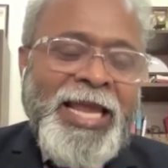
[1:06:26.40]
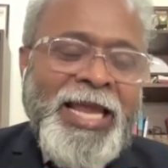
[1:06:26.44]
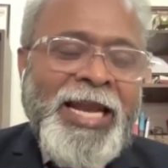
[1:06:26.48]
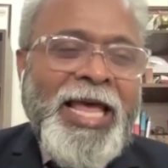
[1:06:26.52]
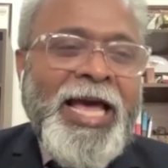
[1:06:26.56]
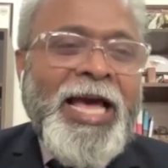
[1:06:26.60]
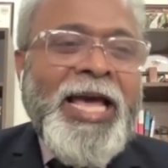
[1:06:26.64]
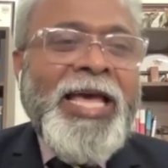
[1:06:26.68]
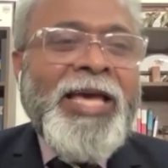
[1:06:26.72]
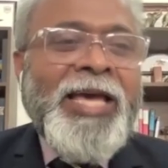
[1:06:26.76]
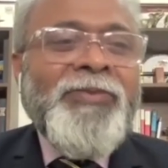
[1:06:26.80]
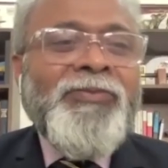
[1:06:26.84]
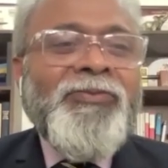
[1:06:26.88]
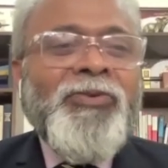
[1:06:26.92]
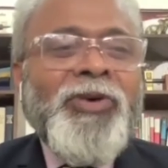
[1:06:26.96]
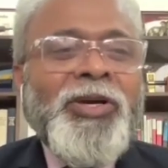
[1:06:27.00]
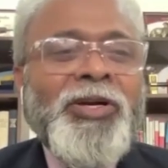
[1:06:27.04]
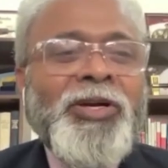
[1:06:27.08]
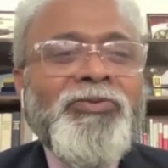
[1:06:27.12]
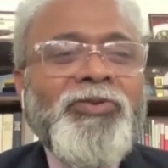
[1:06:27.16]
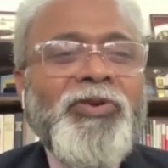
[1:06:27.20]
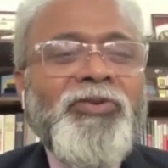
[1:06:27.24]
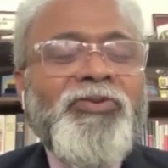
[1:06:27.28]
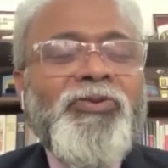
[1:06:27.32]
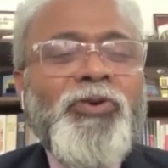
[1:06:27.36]
And I am
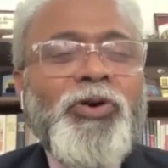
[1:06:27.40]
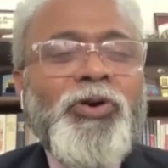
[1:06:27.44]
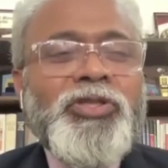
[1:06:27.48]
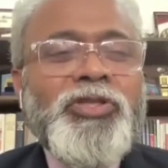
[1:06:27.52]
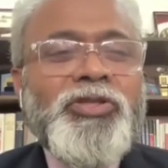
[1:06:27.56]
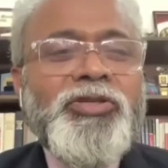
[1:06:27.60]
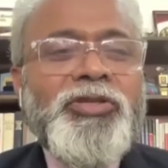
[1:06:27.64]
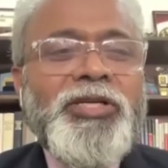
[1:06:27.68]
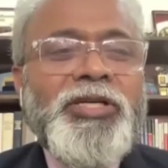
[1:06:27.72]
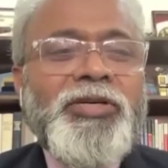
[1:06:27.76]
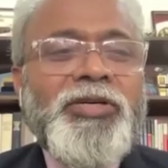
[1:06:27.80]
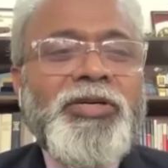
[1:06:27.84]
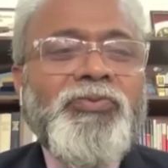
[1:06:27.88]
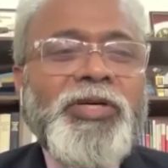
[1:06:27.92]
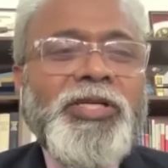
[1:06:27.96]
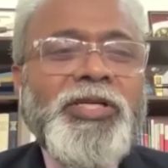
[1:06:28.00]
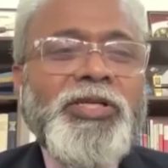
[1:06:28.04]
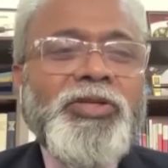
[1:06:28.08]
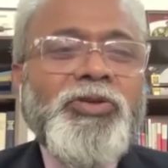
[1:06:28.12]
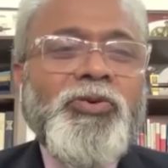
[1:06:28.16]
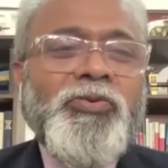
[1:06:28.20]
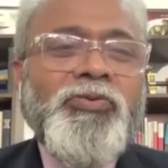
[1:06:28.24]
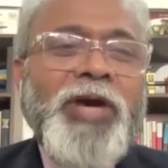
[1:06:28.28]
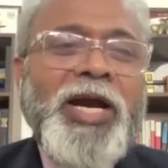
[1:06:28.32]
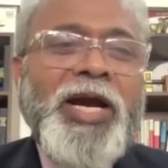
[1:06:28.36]
one of the fortunate
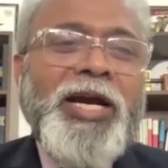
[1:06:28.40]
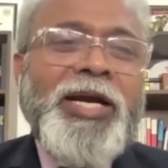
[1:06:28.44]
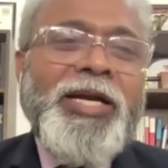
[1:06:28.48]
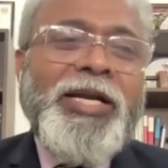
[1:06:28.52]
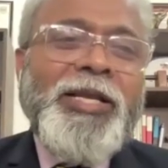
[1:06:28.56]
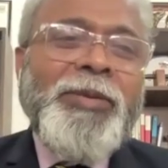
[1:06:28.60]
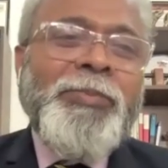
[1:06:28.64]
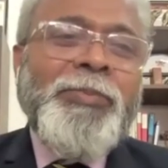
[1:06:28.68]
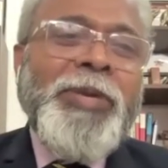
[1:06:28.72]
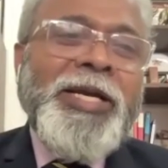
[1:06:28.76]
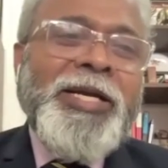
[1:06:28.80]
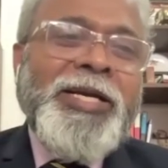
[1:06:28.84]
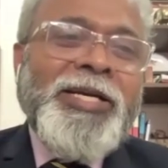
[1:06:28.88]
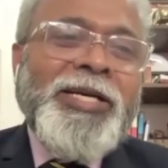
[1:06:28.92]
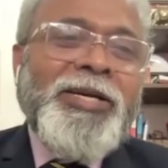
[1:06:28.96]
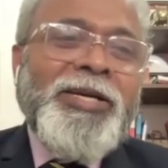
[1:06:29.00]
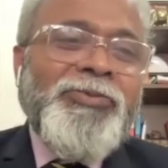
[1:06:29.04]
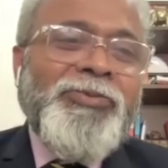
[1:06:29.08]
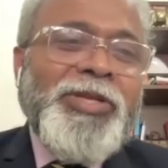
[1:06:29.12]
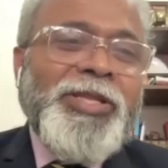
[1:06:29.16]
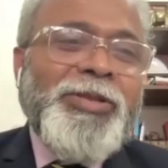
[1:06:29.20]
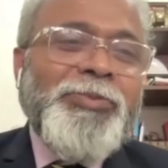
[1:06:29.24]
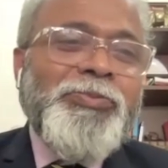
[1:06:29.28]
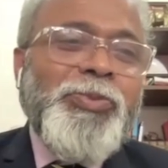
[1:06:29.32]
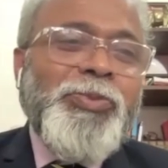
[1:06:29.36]
ones who had
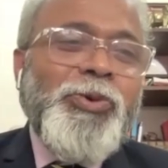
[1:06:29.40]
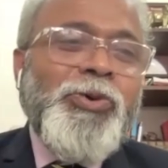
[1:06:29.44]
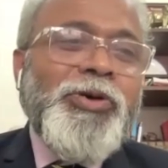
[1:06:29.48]
debated with